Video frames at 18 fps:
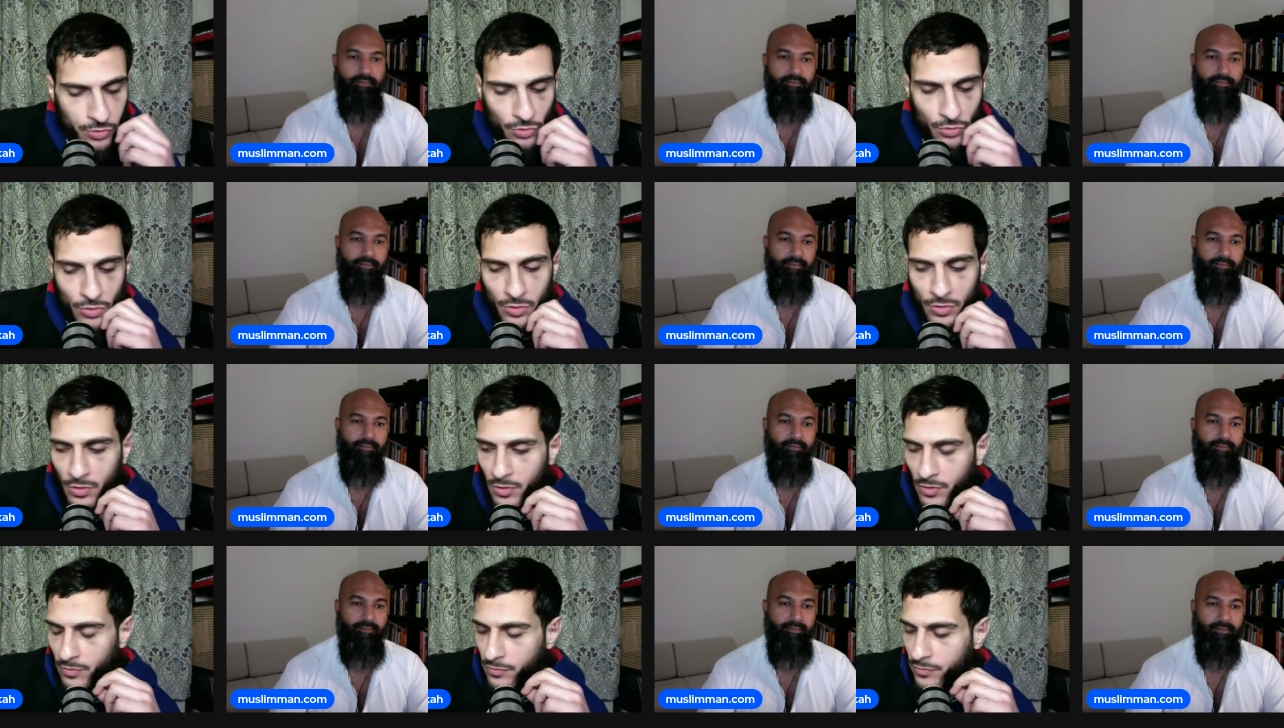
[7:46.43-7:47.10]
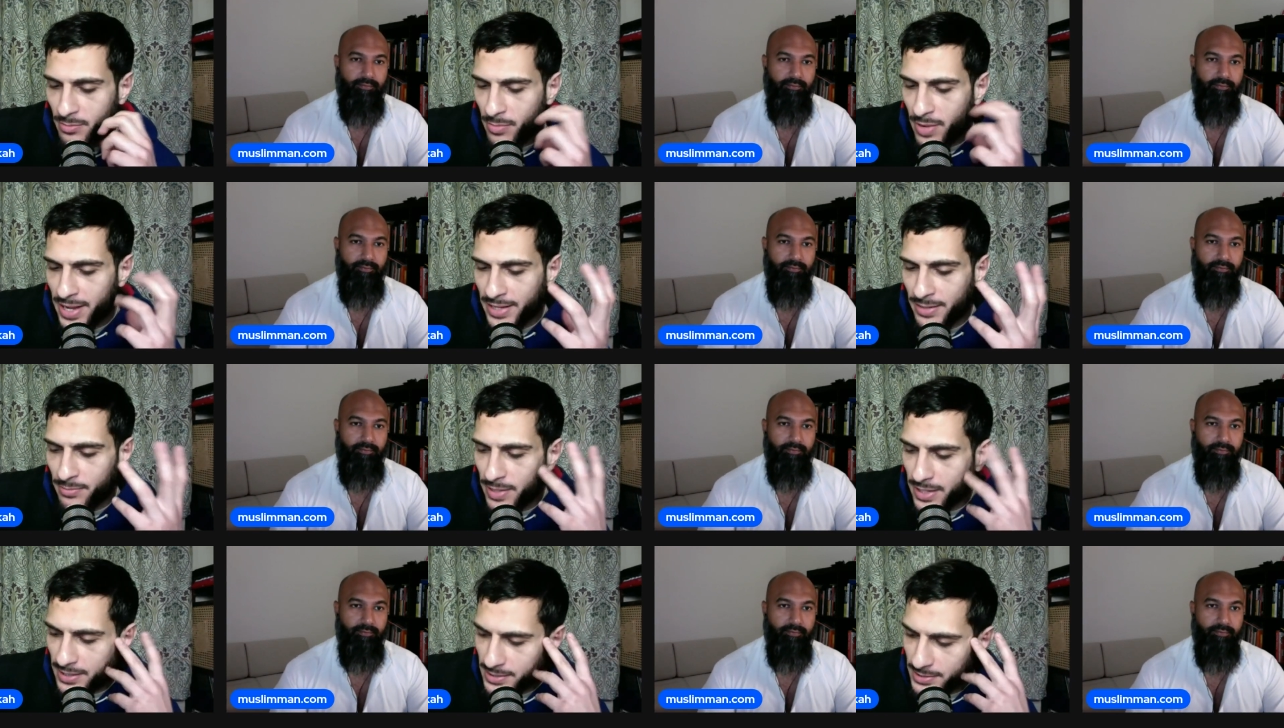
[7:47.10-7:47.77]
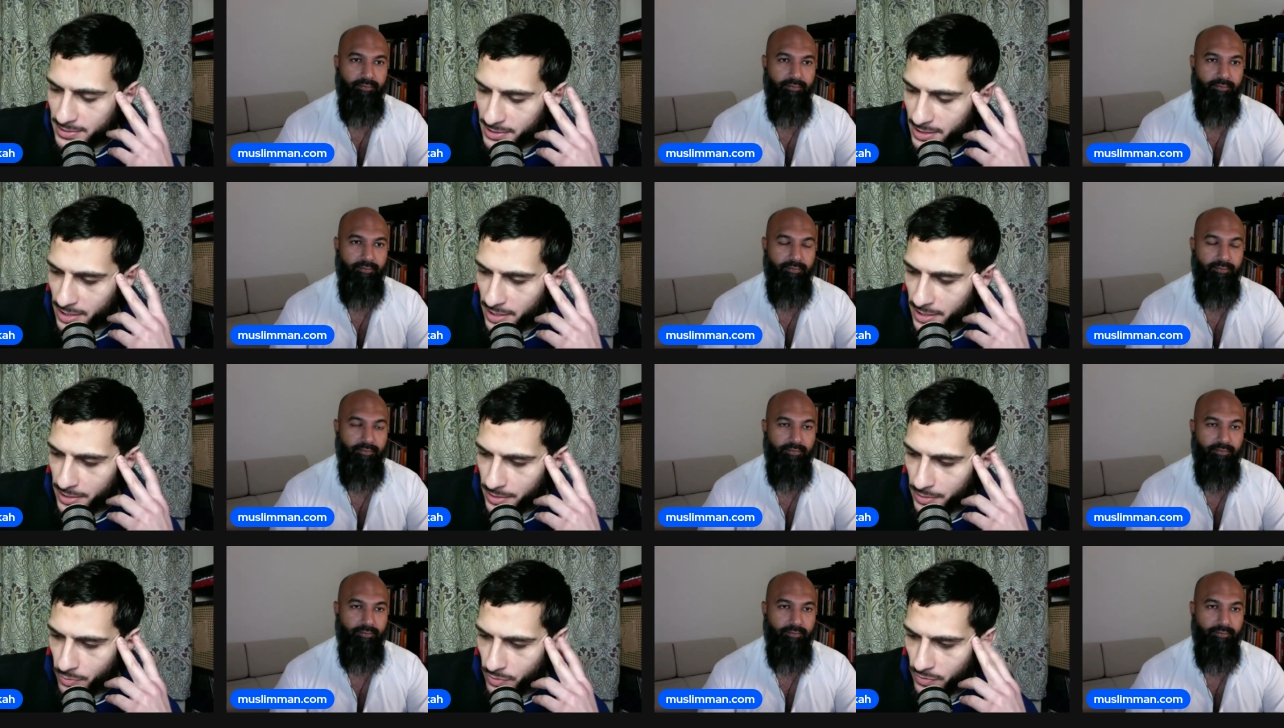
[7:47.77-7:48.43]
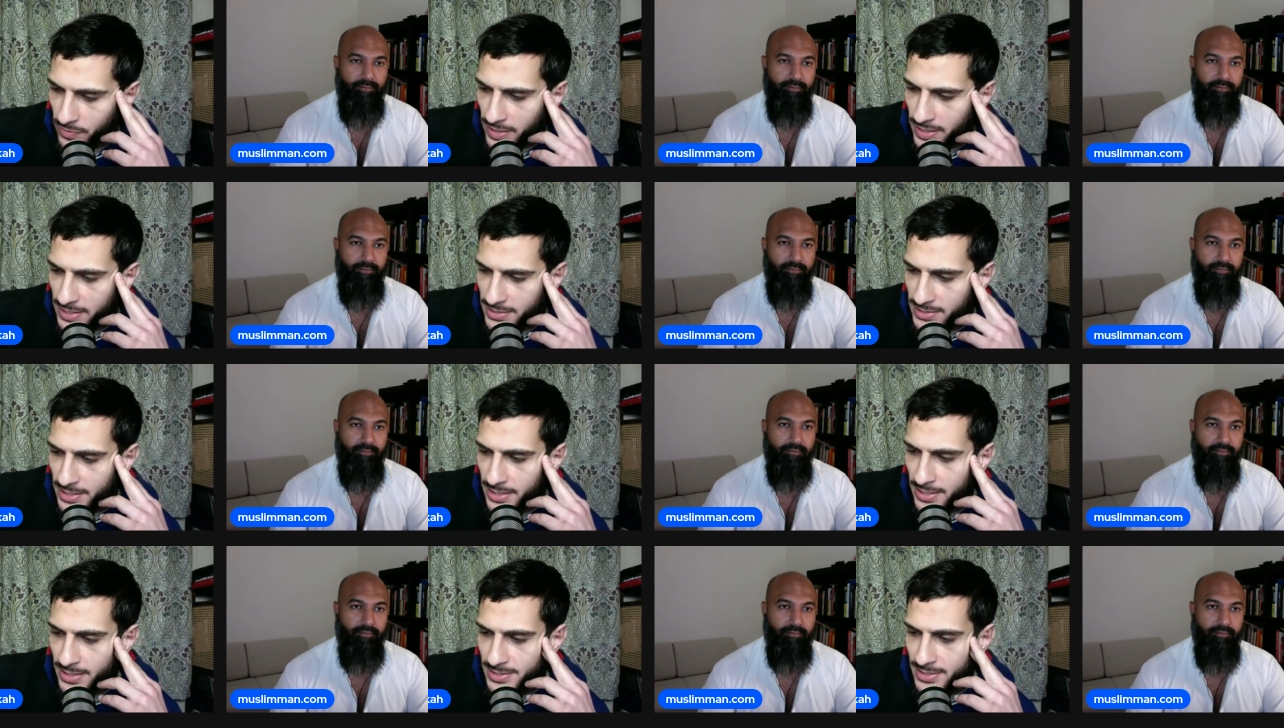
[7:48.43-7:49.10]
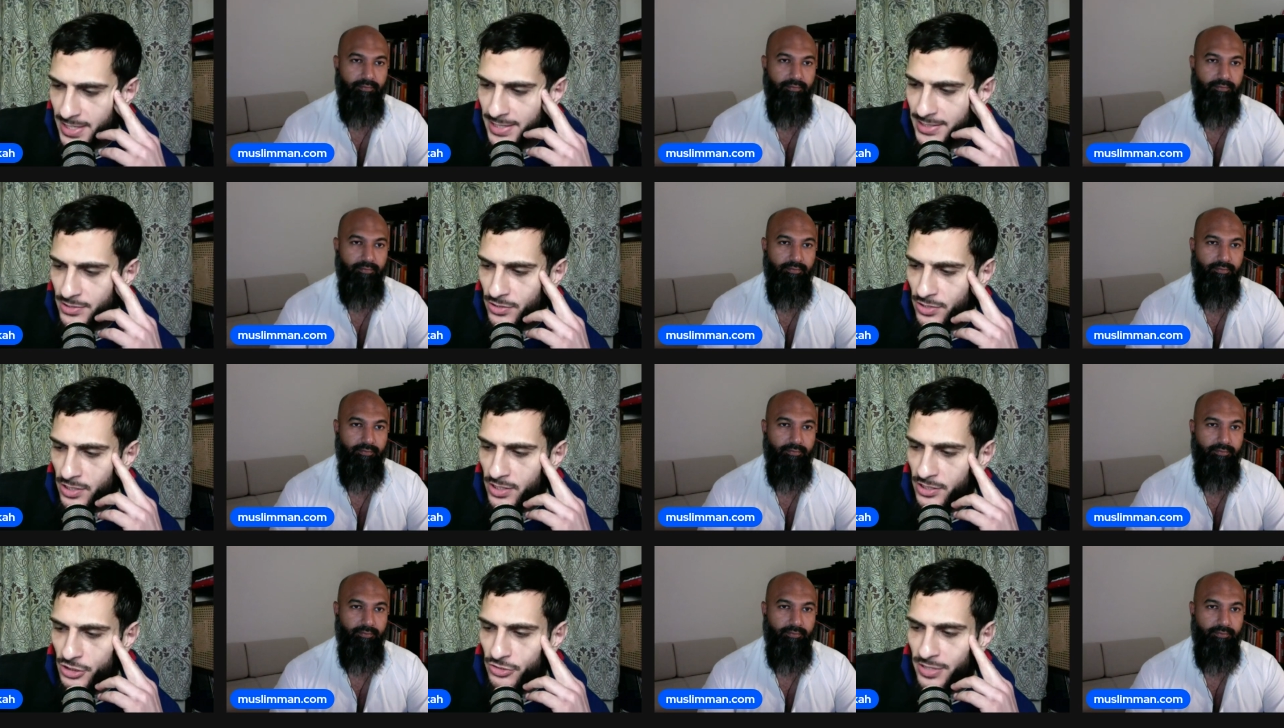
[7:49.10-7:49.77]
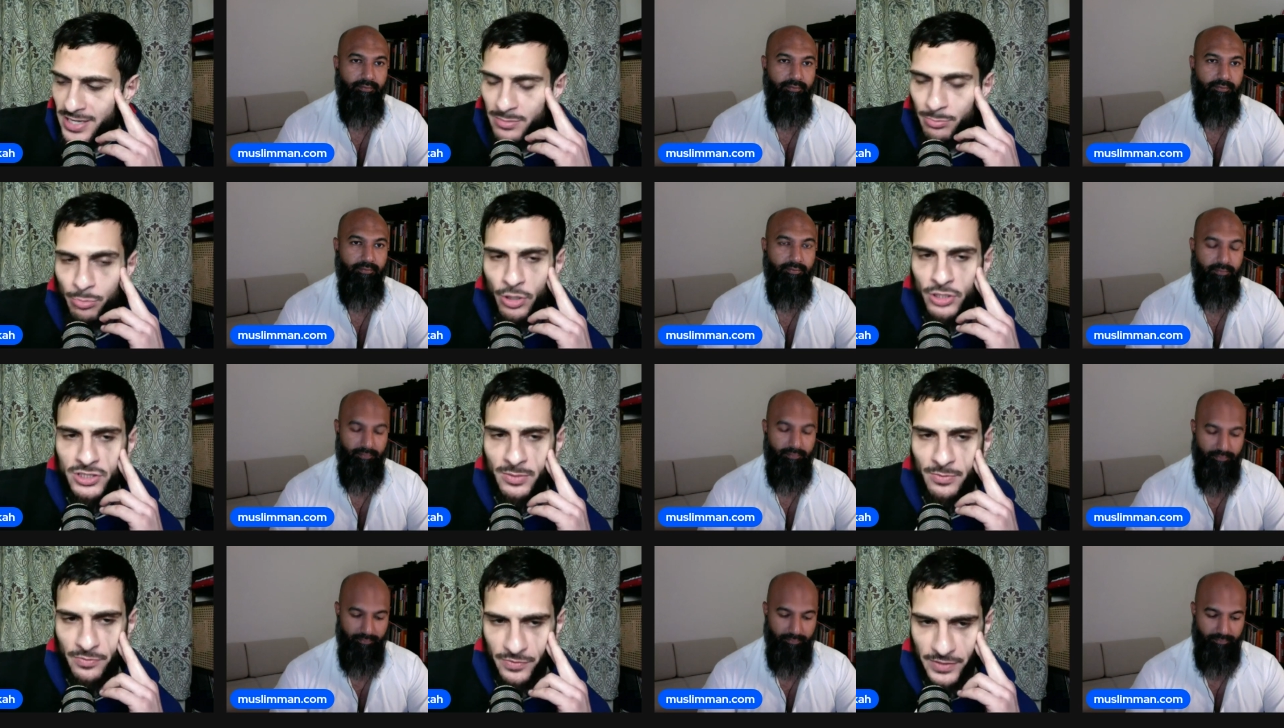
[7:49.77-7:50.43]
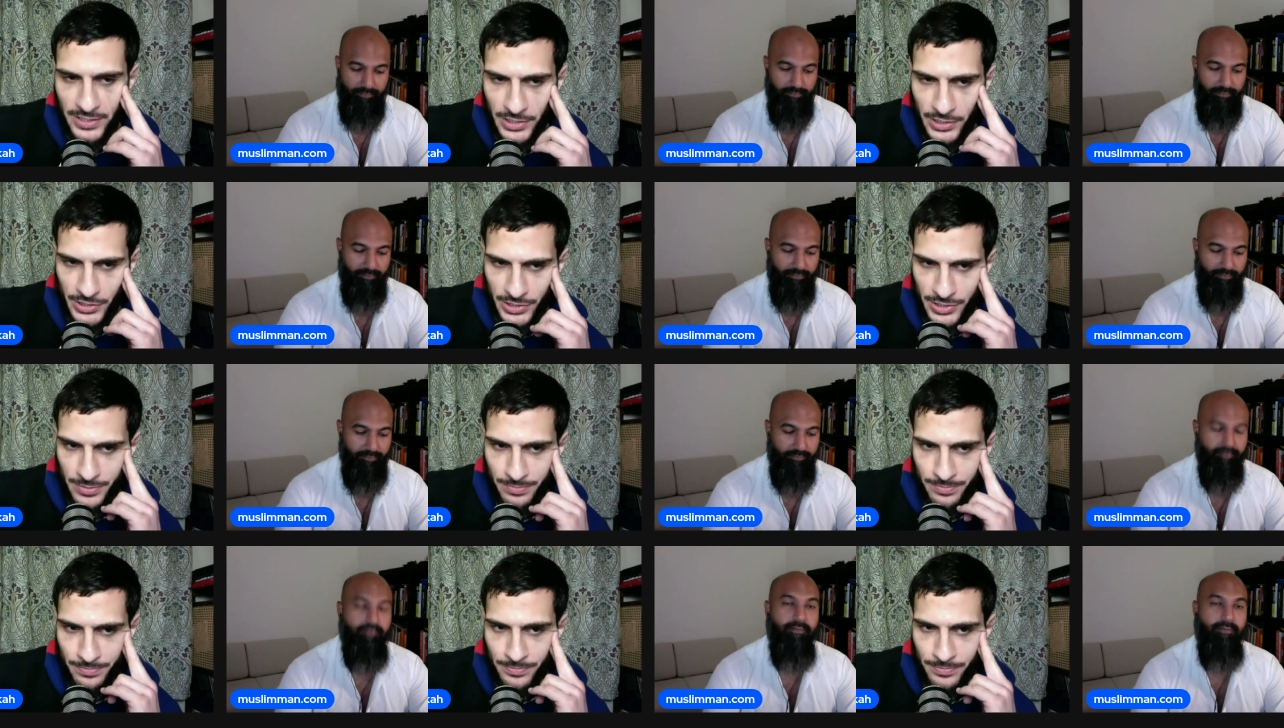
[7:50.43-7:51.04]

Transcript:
Speaker 1: thought of my my concern with N S N is that it's going to attract bottom feeders,